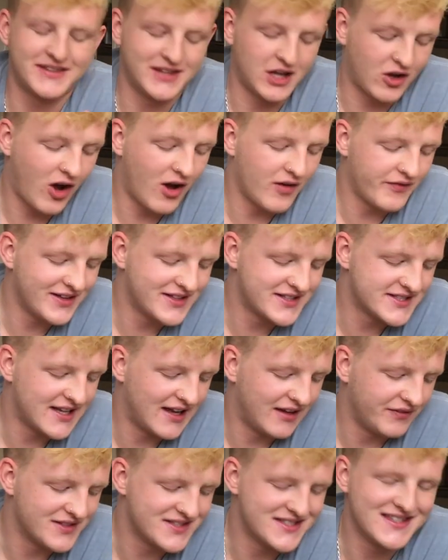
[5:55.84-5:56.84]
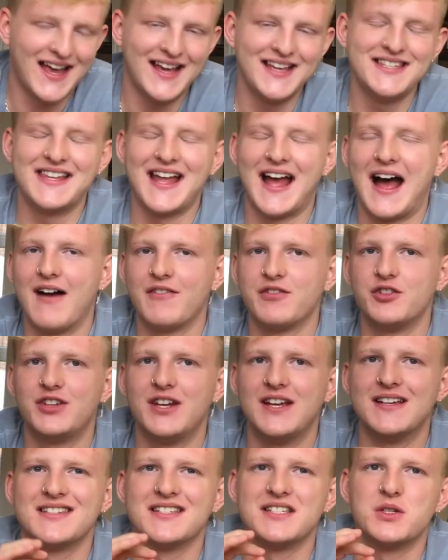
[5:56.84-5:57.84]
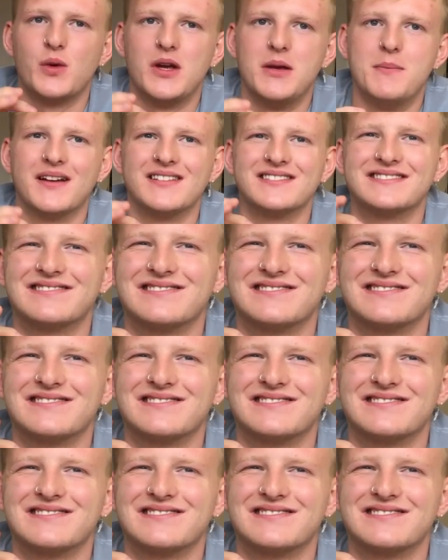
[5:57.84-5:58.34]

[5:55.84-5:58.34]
the coffee itself is nice. The aftertaste is a wee bit,